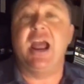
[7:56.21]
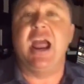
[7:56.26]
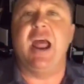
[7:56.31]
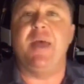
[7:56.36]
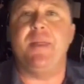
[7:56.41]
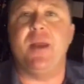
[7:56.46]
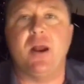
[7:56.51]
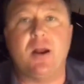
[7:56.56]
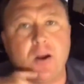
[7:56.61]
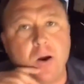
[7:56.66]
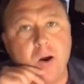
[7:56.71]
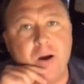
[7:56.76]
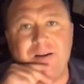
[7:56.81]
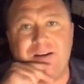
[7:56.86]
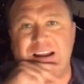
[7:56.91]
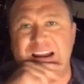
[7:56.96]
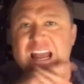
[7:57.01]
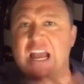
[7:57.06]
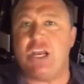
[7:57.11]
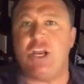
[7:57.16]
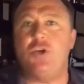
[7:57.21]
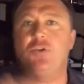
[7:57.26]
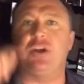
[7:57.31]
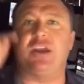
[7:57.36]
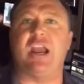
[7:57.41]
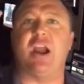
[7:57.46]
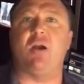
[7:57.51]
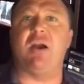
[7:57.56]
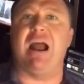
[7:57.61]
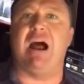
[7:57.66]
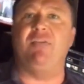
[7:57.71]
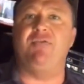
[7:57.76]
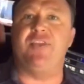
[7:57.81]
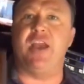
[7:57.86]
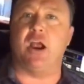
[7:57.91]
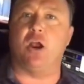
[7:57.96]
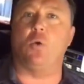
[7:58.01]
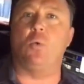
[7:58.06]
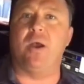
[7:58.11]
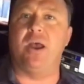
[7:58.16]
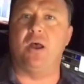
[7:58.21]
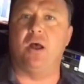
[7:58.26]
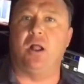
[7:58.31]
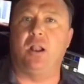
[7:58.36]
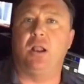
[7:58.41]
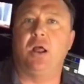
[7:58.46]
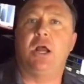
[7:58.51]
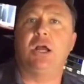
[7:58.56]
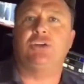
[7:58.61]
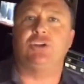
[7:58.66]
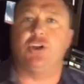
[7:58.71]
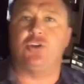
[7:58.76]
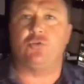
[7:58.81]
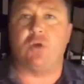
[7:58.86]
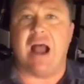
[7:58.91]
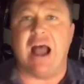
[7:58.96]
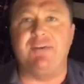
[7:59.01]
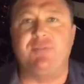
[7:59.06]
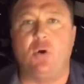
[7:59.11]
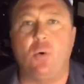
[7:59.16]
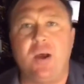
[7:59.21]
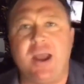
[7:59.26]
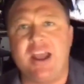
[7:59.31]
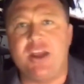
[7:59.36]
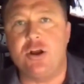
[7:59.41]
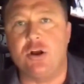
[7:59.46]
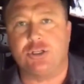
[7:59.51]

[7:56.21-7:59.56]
And they're going to get you to carry out their will to drive away your